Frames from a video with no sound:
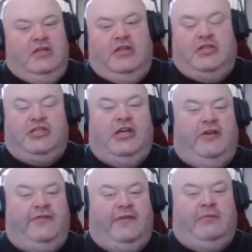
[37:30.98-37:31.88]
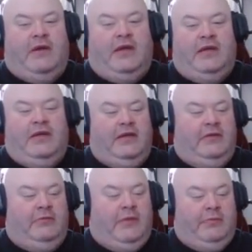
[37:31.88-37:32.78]
the shelf in my
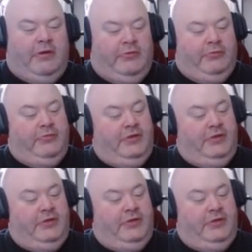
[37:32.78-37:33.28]
in my bedroom,